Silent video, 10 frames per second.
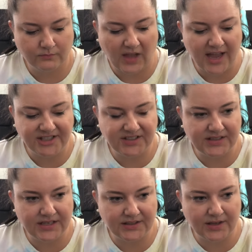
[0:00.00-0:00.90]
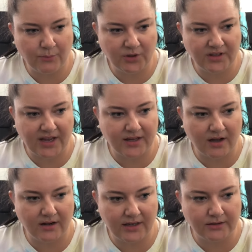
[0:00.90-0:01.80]
I see someone like
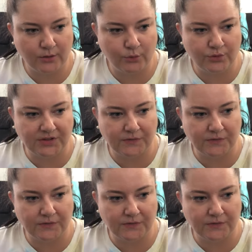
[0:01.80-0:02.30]
cutting loose